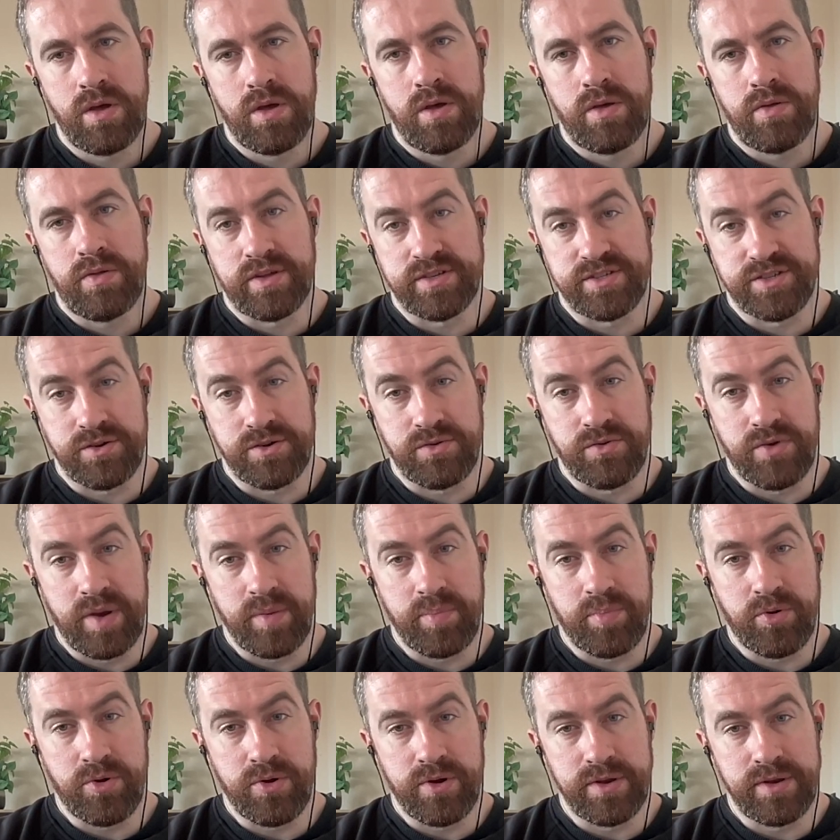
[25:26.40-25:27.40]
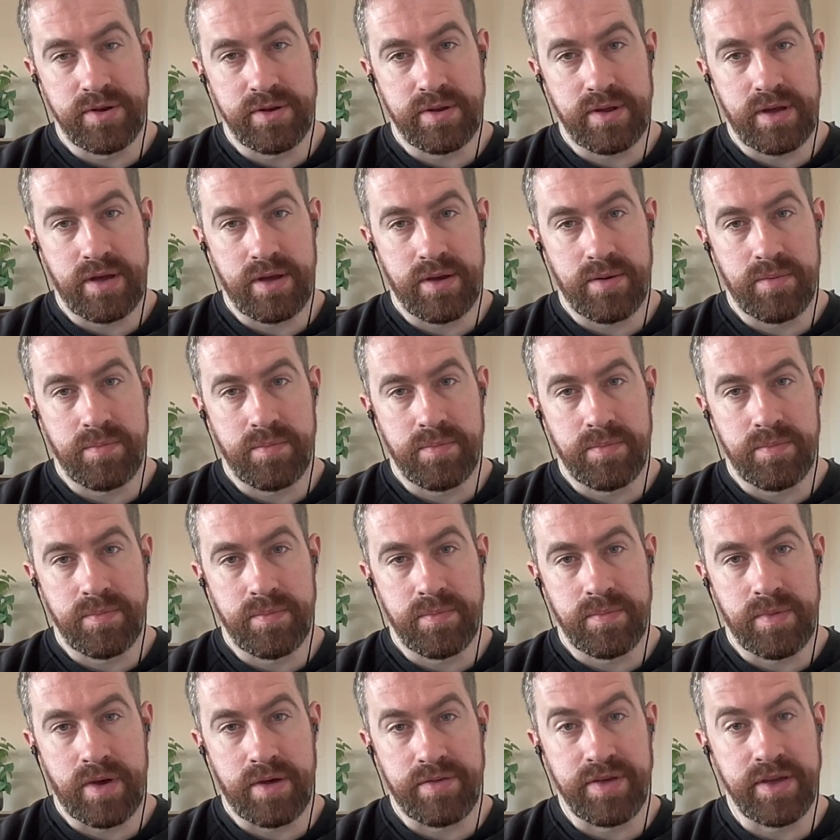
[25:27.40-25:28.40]
That's a great point.
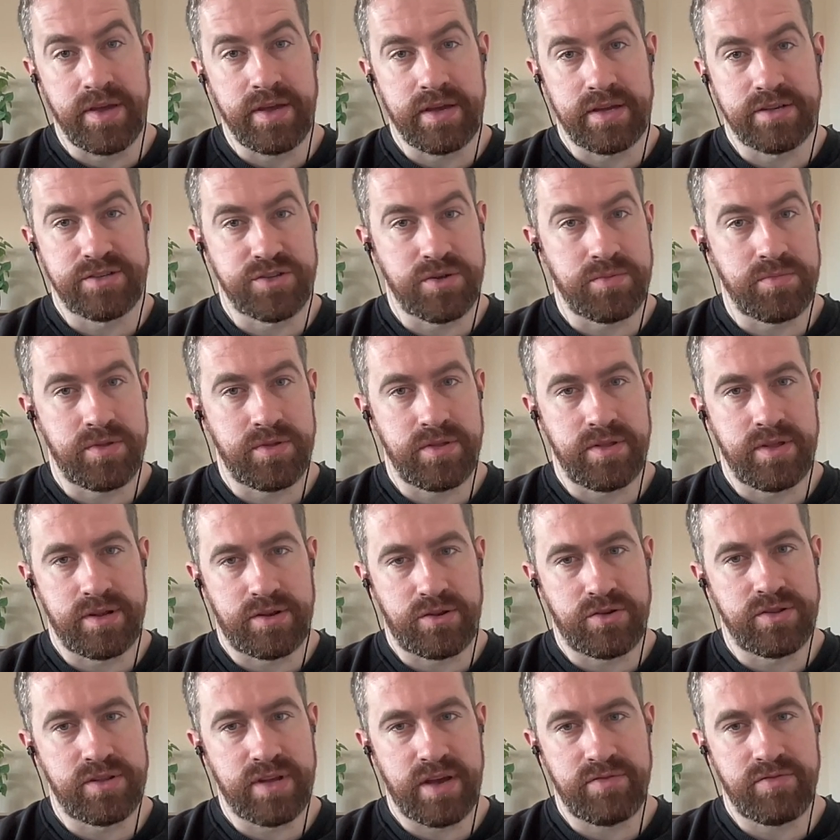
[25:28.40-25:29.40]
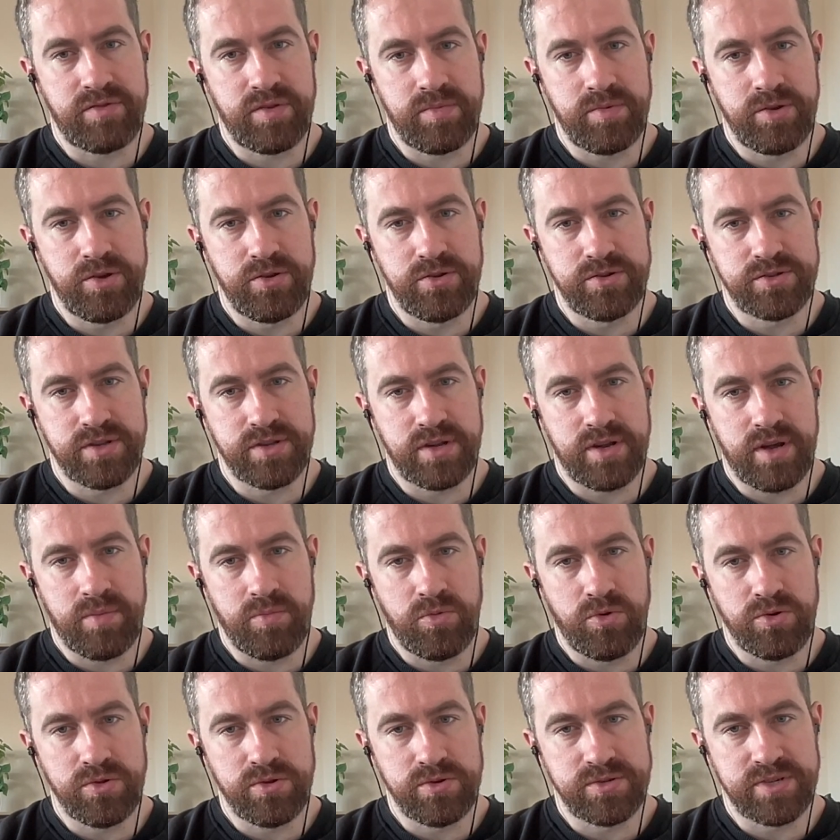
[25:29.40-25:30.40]
I think it's something that could definitely be used a lot
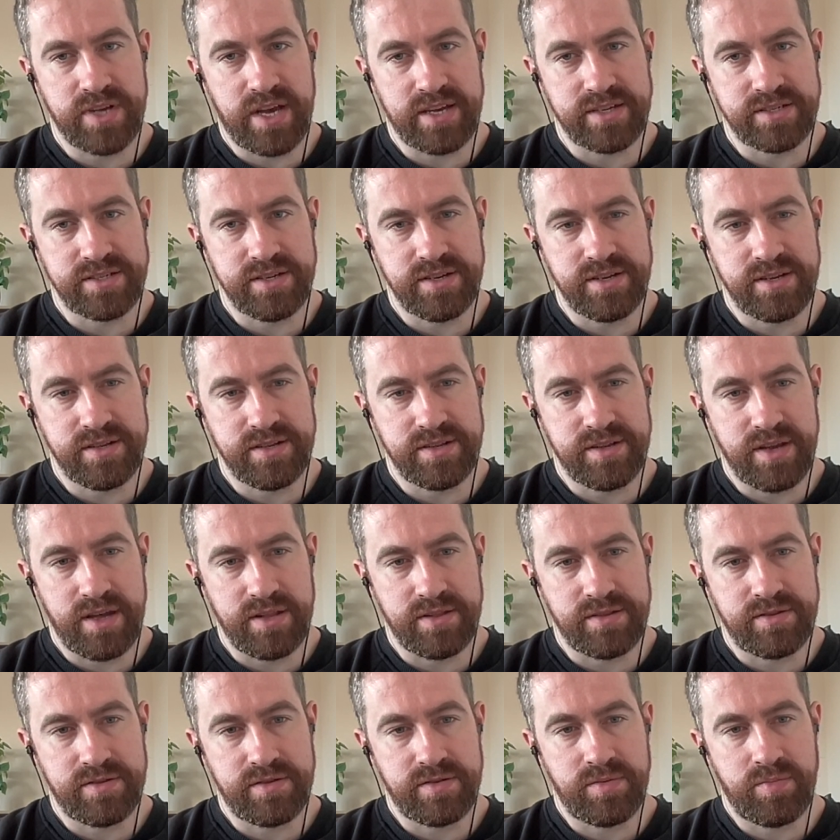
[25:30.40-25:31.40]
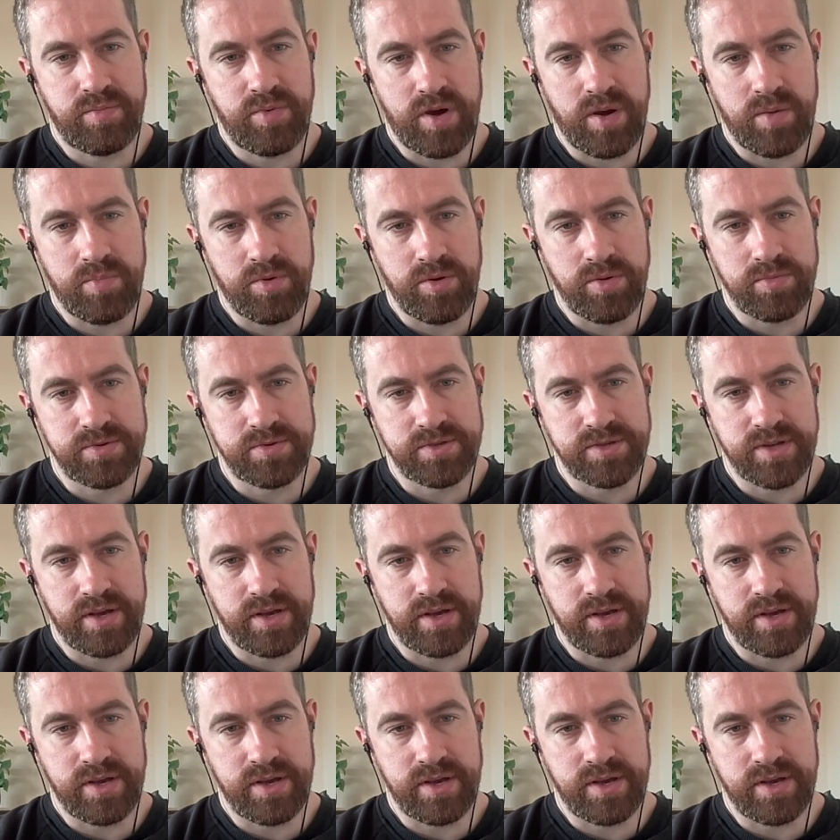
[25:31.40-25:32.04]
more, those exit intent pop-ups.